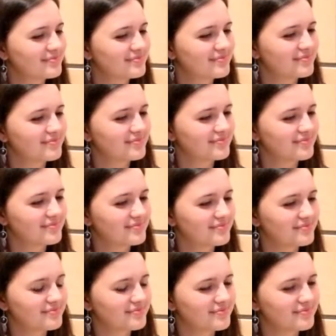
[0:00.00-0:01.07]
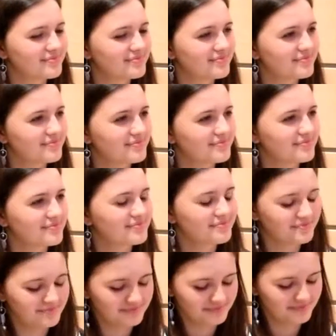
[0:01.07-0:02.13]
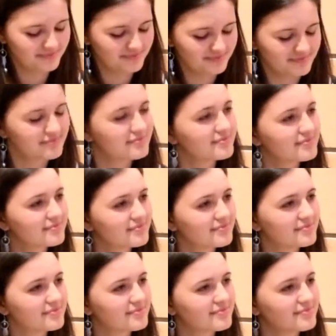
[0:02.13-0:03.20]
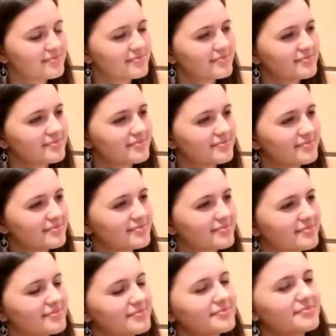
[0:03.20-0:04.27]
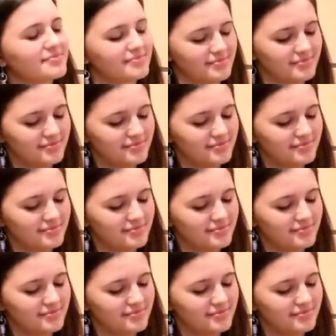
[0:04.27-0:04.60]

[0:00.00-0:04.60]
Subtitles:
The person shown says nothing.